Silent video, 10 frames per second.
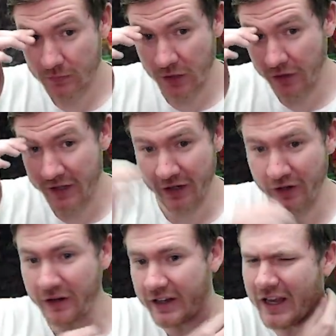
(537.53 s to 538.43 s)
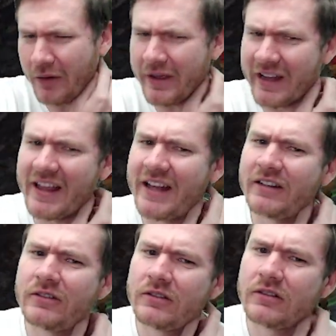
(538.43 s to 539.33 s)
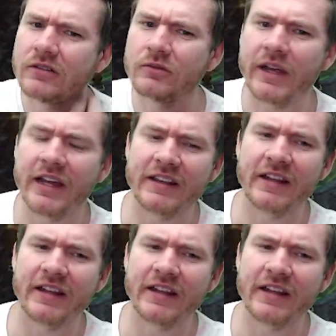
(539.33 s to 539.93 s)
Hurry, hurry. Yeah, we got that. We got